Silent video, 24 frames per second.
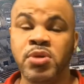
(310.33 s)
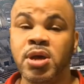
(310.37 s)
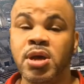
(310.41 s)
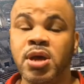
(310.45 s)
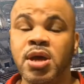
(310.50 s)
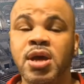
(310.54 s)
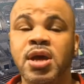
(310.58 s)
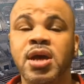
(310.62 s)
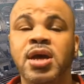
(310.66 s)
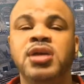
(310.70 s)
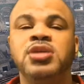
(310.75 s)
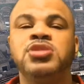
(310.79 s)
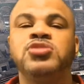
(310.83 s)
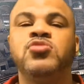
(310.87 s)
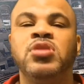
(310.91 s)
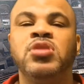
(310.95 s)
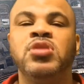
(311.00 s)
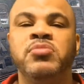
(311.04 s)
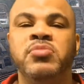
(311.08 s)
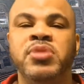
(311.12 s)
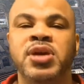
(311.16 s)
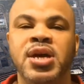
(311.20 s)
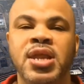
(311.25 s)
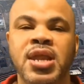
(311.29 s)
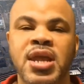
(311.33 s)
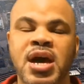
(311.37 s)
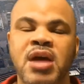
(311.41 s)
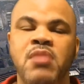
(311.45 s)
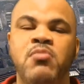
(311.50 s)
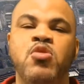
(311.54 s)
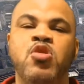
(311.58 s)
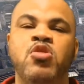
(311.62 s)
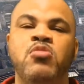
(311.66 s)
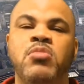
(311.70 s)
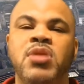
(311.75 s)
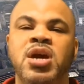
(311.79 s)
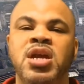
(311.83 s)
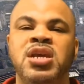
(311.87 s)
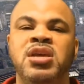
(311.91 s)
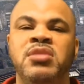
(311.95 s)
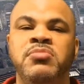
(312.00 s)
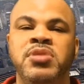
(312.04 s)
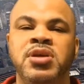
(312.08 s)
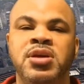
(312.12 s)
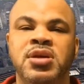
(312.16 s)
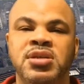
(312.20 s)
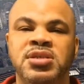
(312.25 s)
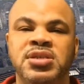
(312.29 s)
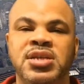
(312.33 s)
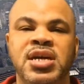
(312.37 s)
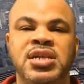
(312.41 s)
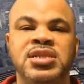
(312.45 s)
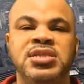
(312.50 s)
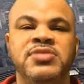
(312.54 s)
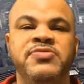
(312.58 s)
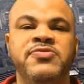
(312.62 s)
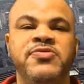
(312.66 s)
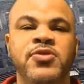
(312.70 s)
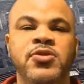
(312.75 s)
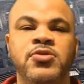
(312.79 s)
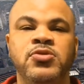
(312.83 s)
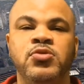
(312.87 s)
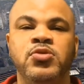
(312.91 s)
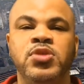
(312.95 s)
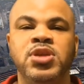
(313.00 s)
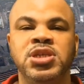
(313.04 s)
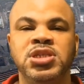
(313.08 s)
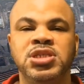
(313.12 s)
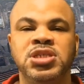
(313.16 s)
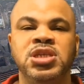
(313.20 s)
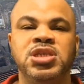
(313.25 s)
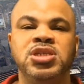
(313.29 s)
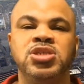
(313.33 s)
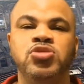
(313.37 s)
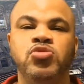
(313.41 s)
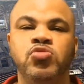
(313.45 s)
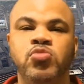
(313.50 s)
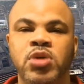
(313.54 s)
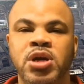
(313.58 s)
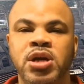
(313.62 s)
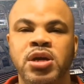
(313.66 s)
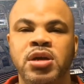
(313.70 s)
It's going to be a lot more money because that's a further distance away.